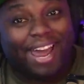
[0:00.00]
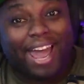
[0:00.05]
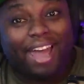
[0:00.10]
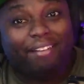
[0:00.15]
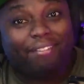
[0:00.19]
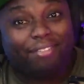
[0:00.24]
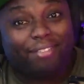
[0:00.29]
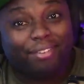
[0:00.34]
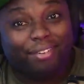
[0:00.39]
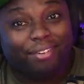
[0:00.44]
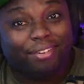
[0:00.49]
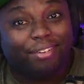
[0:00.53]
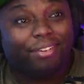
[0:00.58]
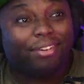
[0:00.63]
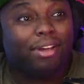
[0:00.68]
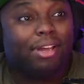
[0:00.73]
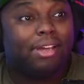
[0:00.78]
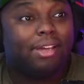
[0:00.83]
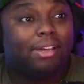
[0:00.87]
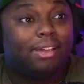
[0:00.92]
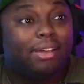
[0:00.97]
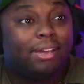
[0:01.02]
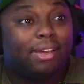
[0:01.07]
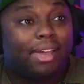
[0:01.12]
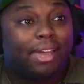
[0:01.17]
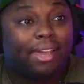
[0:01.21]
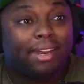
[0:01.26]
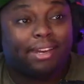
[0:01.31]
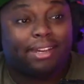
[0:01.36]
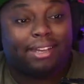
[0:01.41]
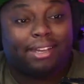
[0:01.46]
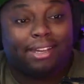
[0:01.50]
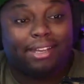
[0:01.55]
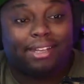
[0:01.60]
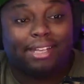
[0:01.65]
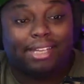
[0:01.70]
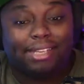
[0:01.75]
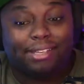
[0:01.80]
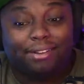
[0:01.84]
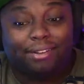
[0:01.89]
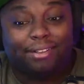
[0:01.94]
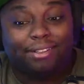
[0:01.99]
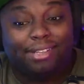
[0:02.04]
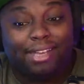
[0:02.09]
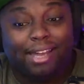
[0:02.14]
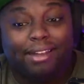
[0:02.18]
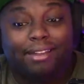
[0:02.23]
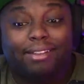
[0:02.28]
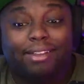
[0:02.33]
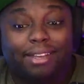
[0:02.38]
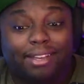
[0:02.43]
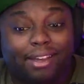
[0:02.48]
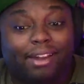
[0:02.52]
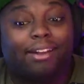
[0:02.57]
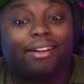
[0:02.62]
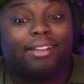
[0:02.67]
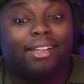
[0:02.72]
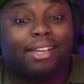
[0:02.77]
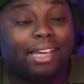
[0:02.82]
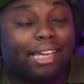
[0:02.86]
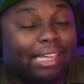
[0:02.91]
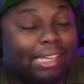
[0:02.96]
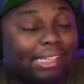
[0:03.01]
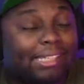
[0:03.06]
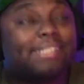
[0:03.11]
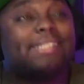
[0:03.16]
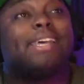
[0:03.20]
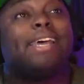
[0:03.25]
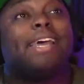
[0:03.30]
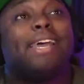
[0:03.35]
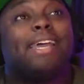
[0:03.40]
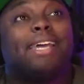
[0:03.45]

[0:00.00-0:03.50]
After Anakin took down the younglings,